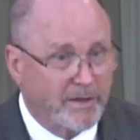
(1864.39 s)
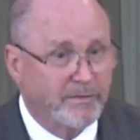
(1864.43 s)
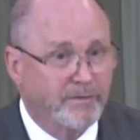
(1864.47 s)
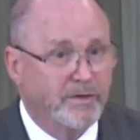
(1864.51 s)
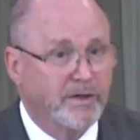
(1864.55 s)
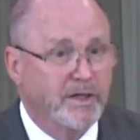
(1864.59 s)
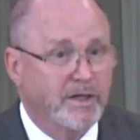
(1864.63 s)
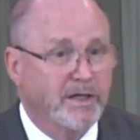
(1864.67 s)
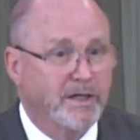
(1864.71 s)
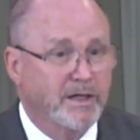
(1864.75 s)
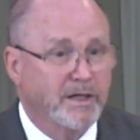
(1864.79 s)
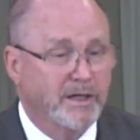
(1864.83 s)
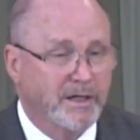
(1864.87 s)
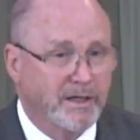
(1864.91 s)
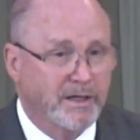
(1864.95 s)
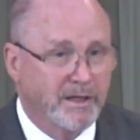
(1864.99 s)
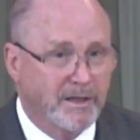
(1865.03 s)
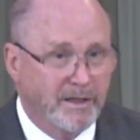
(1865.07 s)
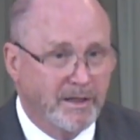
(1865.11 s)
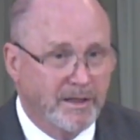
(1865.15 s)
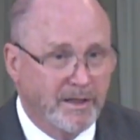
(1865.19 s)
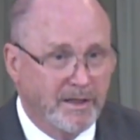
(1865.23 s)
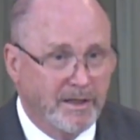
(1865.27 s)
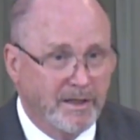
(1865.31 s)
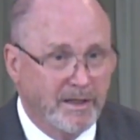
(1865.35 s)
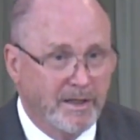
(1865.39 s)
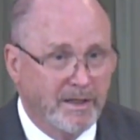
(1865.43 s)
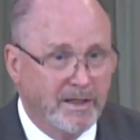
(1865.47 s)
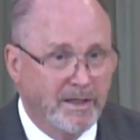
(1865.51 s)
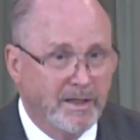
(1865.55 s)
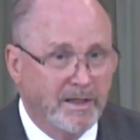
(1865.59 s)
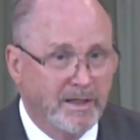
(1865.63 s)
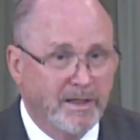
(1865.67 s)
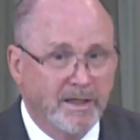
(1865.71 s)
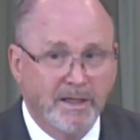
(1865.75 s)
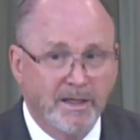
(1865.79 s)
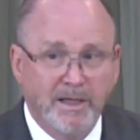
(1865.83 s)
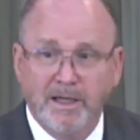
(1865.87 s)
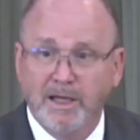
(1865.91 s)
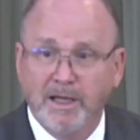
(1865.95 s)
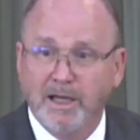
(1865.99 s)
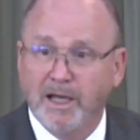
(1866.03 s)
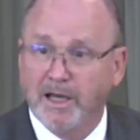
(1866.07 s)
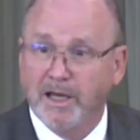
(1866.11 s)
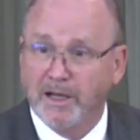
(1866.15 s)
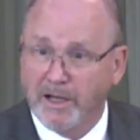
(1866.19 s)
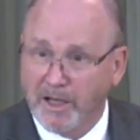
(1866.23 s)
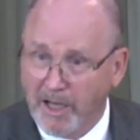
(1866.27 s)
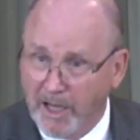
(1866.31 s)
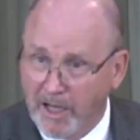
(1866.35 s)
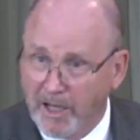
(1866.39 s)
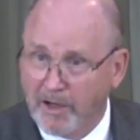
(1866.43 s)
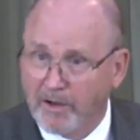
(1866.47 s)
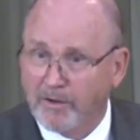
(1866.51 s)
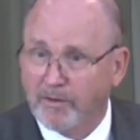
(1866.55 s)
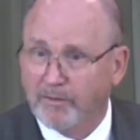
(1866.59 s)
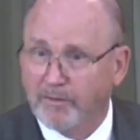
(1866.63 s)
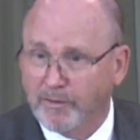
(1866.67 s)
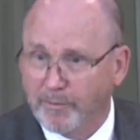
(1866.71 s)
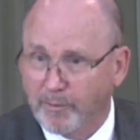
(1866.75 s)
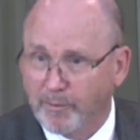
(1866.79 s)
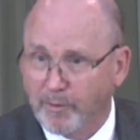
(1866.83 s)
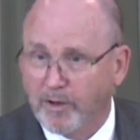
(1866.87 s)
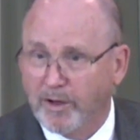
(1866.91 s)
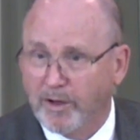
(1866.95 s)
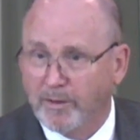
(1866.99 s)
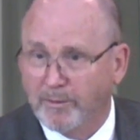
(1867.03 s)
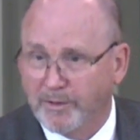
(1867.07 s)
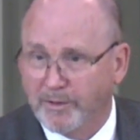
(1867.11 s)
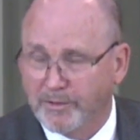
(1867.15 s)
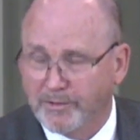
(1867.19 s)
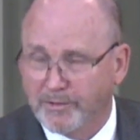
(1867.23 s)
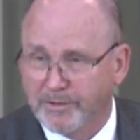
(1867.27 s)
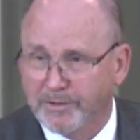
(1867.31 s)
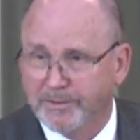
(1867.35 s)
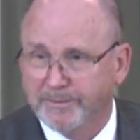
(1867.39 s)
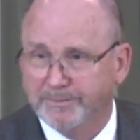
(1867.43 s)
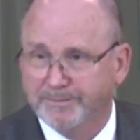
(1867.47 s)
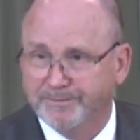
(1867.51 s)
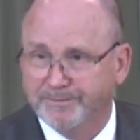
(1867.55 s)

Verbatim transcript: of God and an heir of the promise.